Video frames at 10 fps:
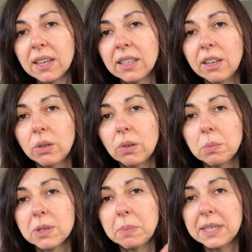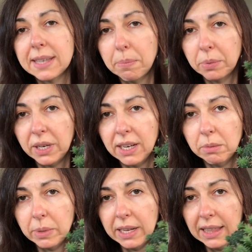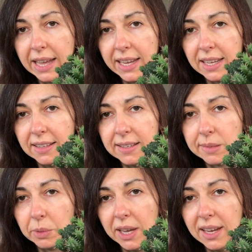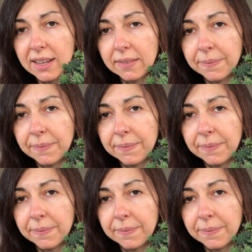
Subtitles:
They could almost be separated, but I like it this way.